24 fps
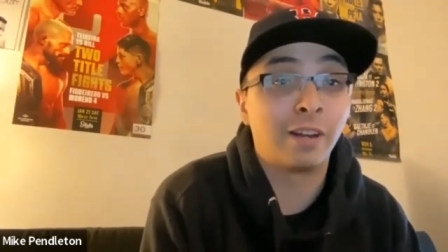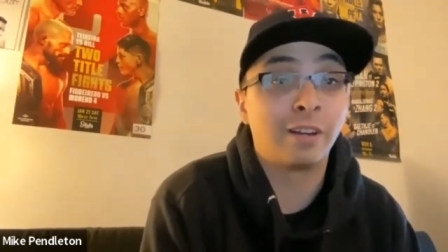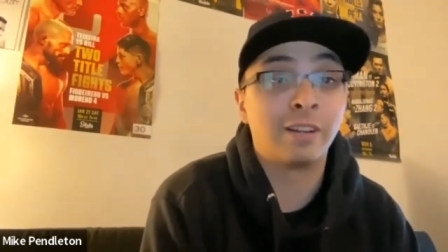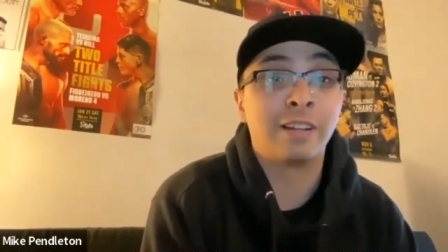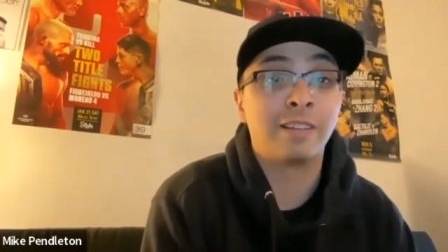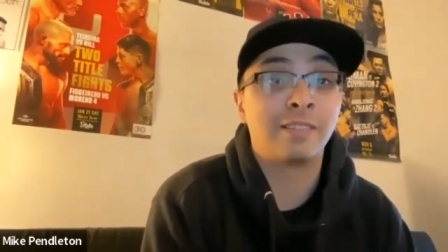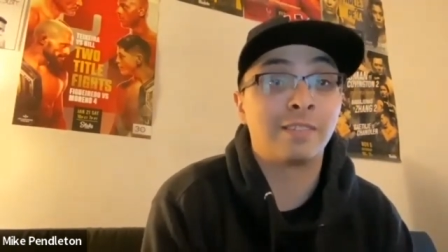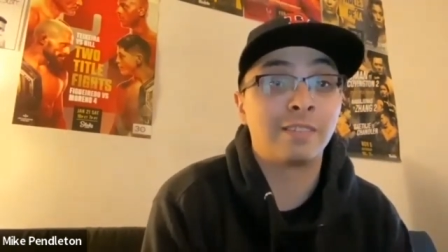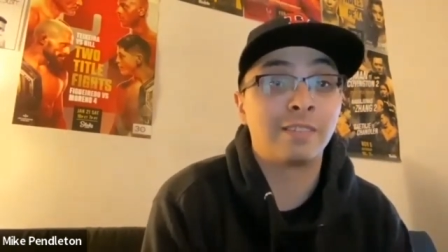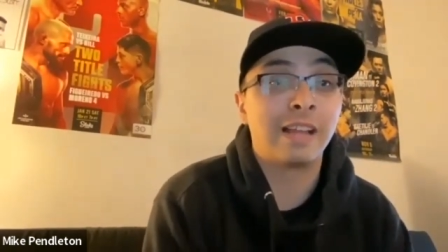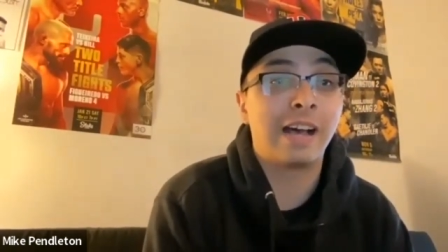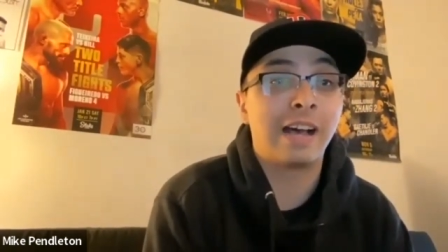And
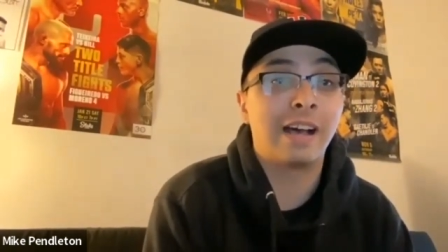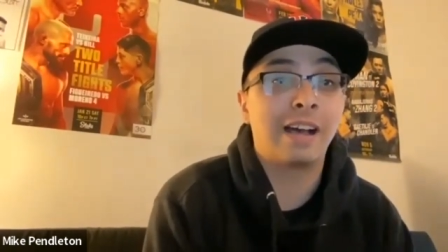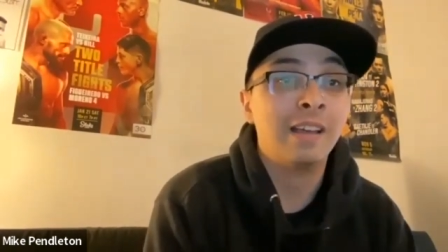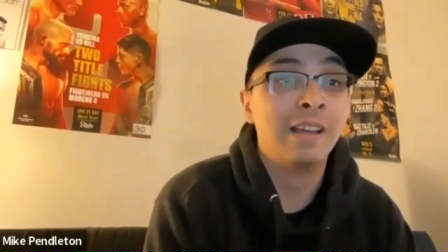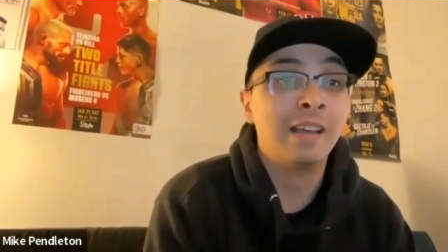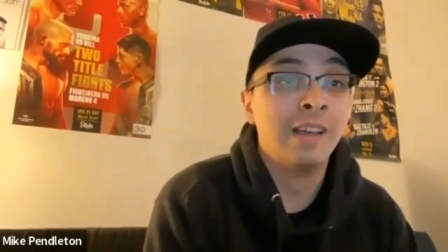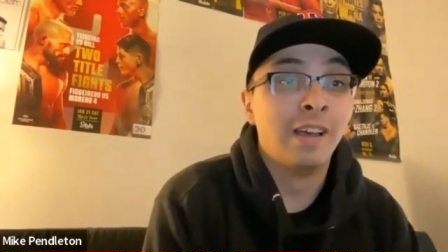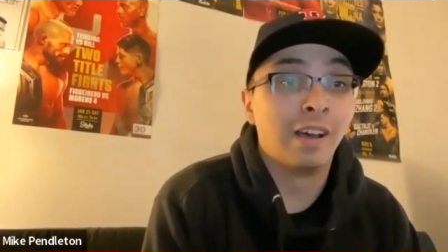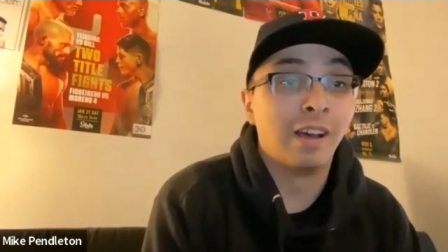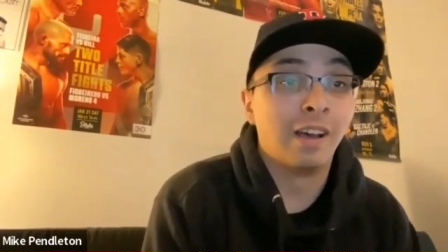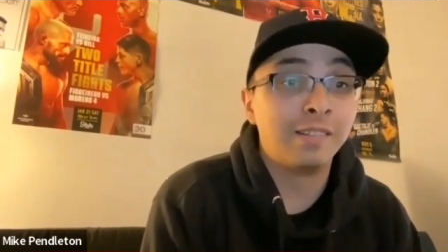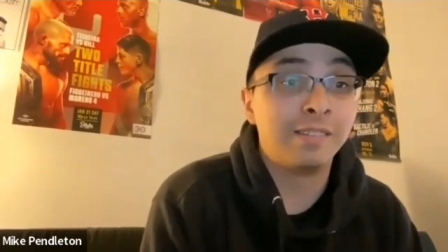it's not
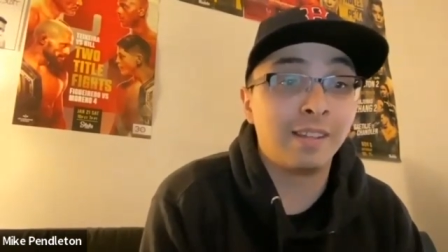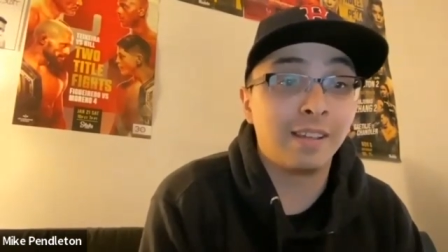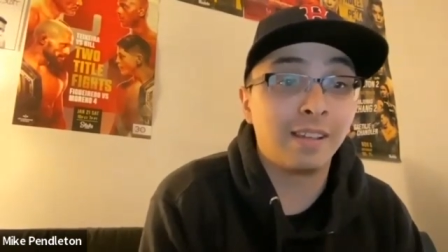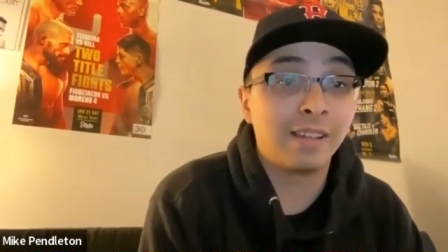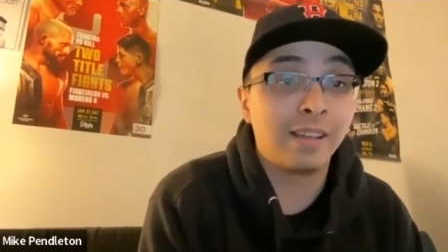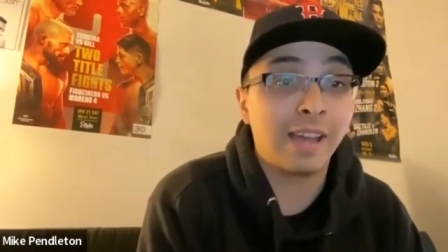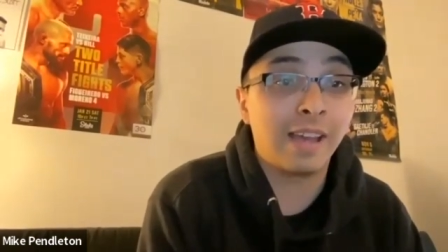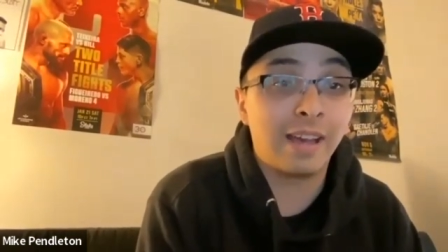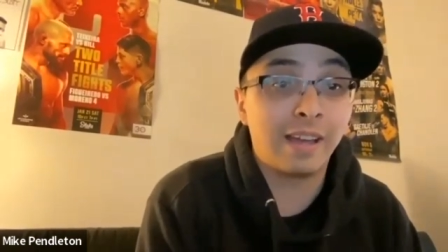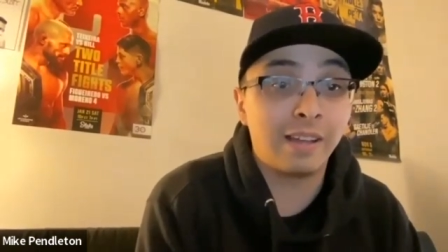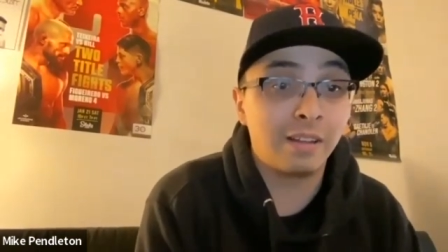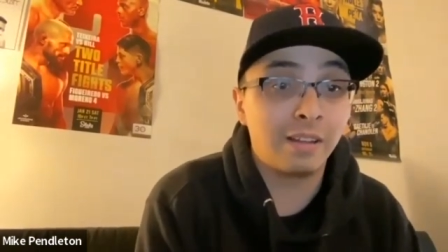a dig
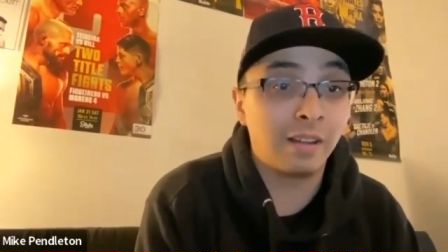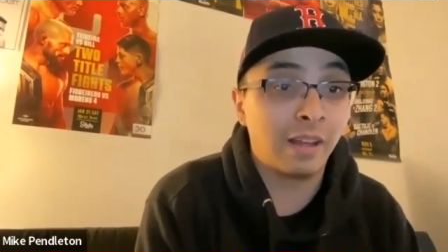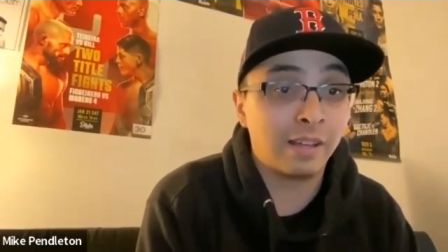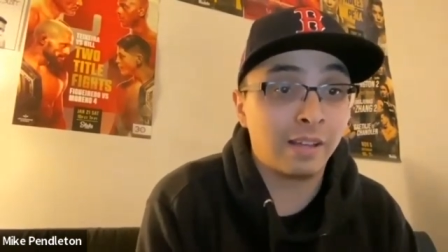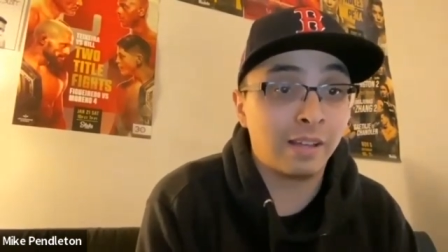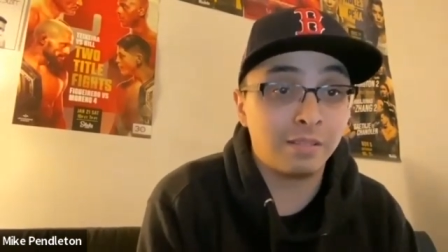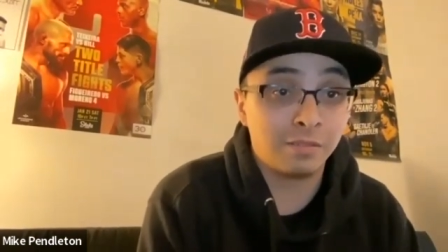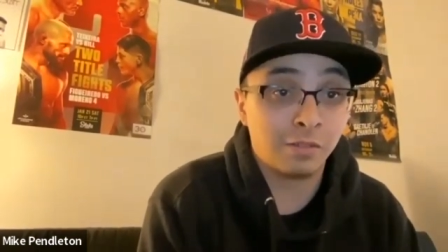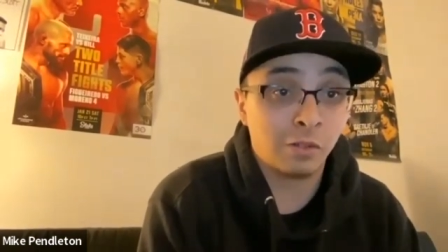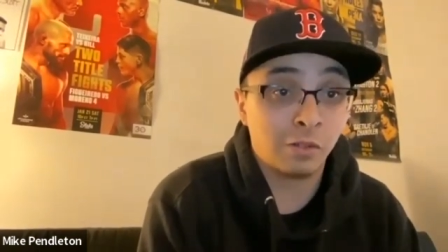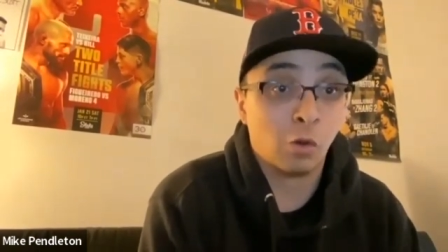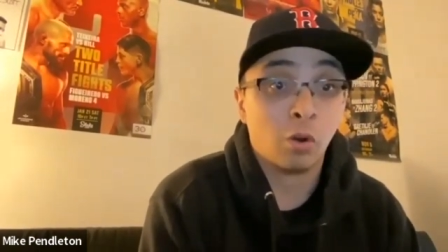at,
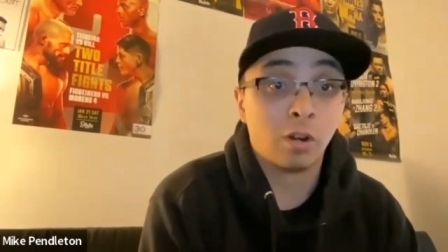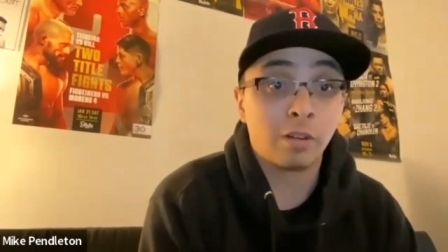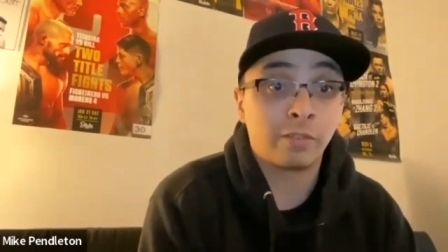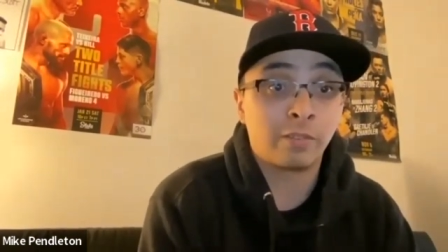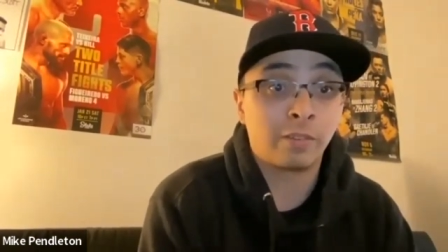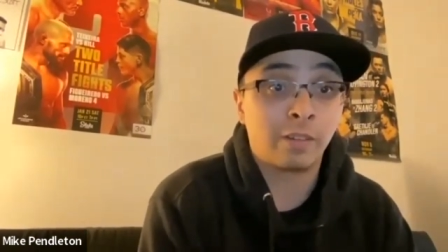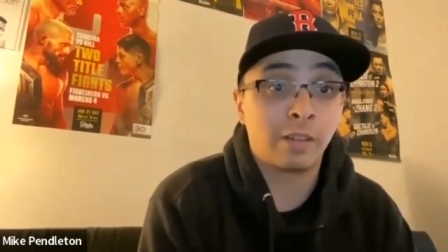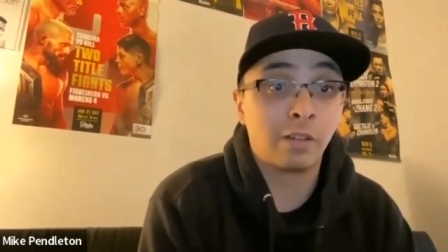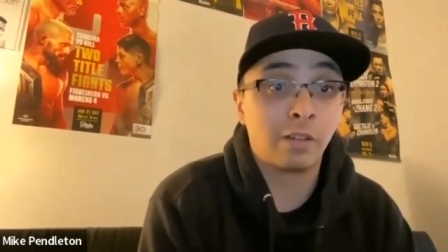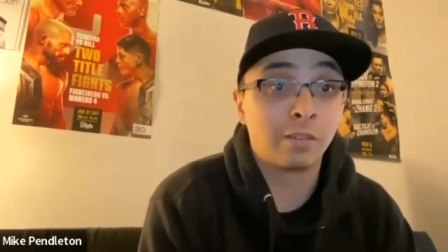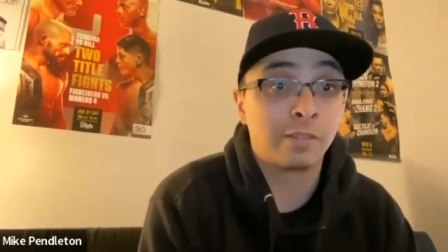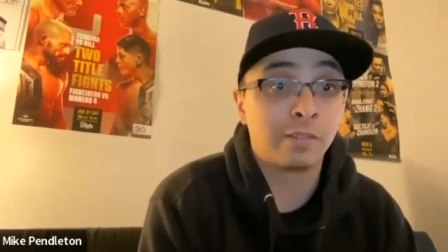at your
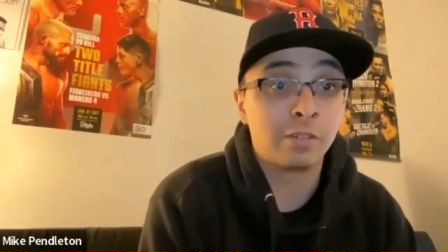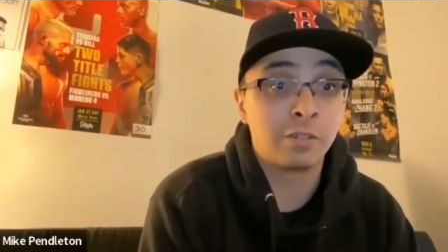skills.